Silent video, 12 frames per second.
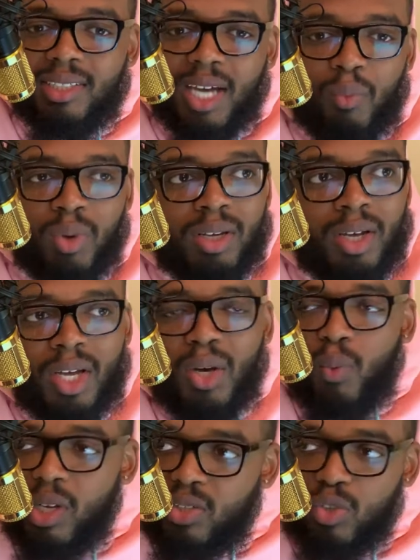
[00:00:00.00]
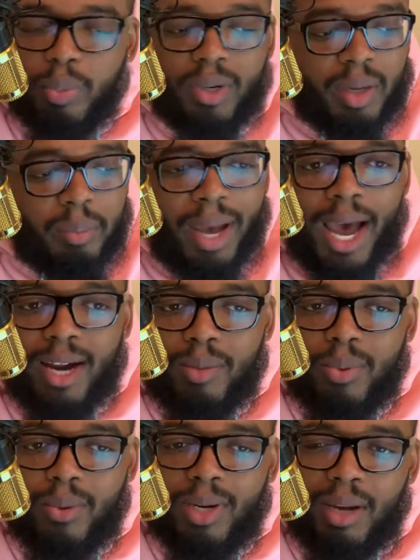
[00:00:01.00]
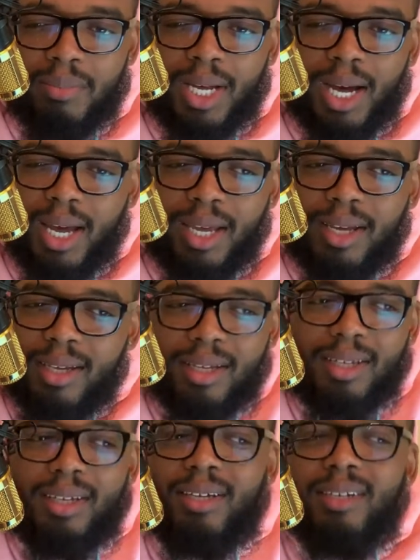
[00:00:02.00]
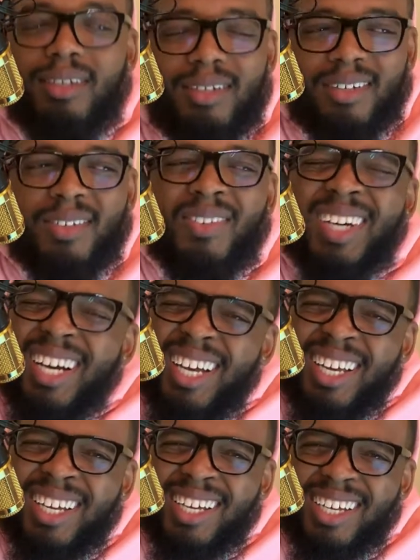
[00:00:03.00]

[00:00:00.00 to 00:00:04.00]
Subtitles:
Like we super compatible. And I'm like, what?